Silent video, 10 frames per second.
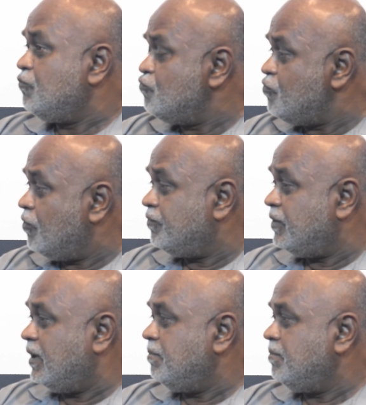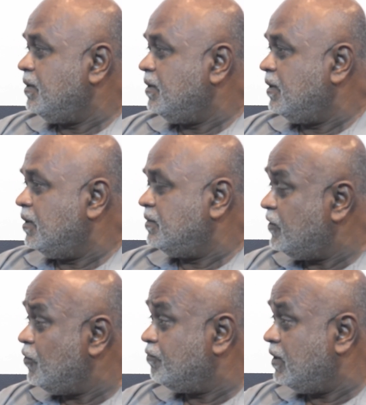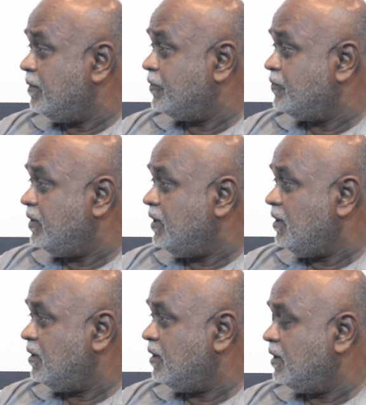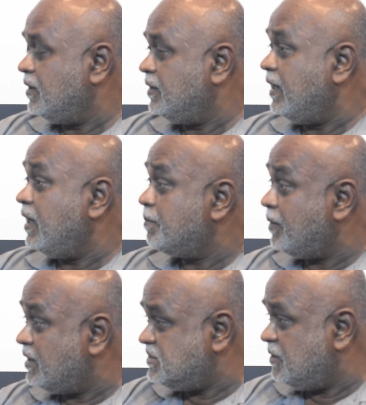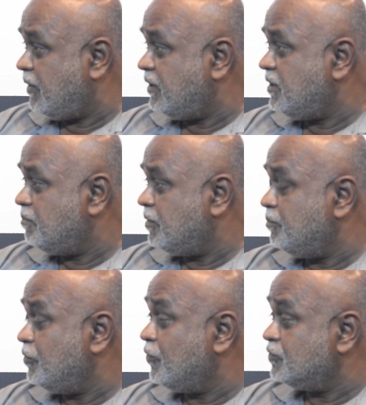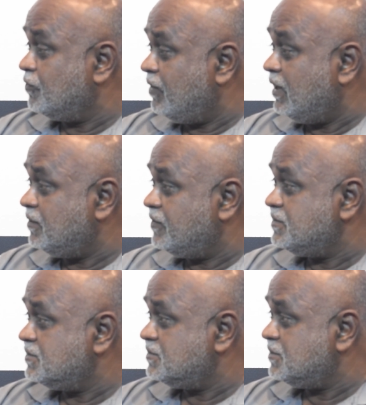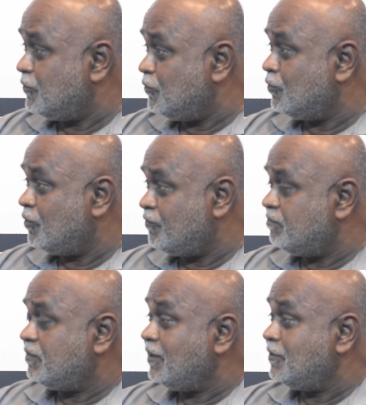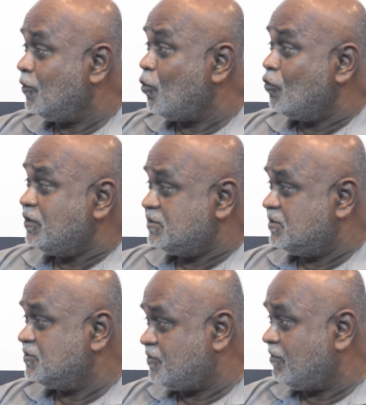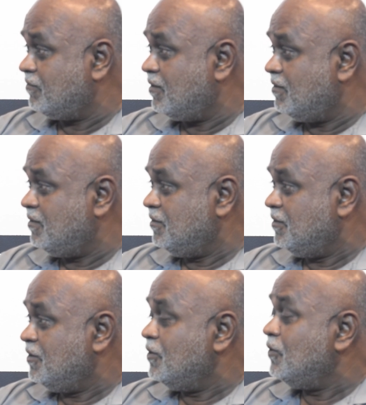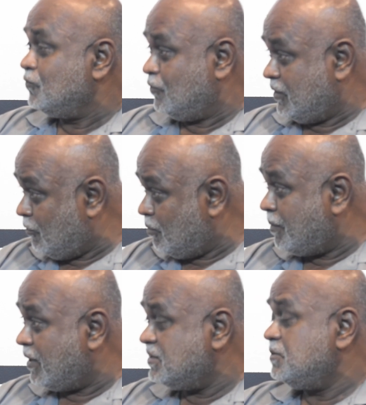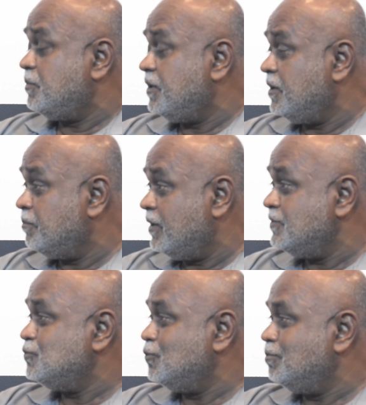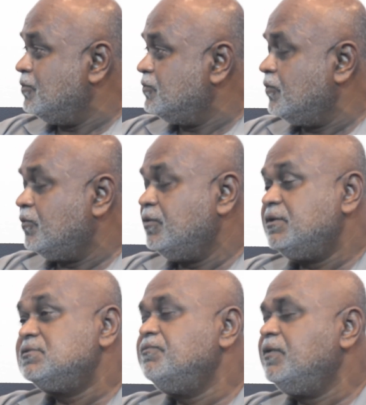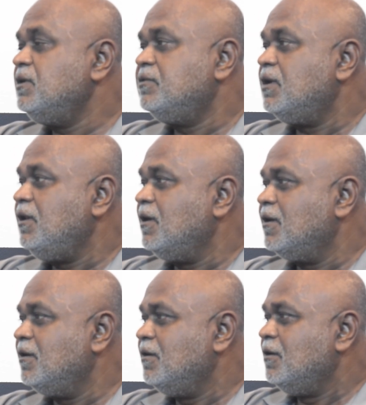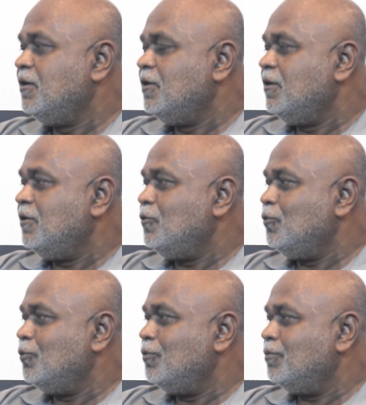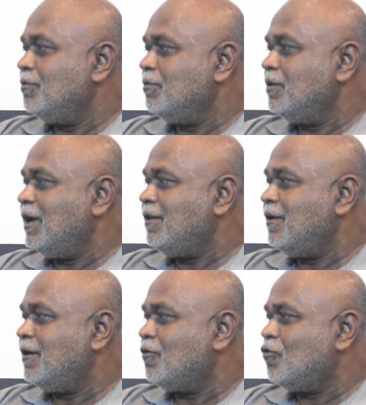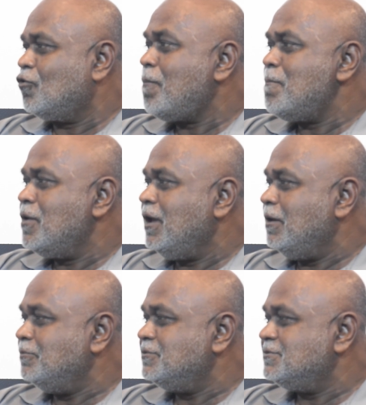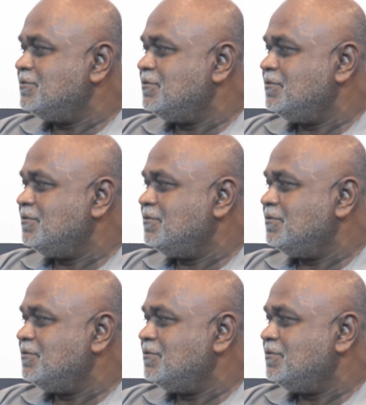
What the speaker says: Three of them actually, they are participating, but because of health reasons, they could not take the long distance travel. So they will be participating by Zoom. So it's very thrilling, yes, to get the top names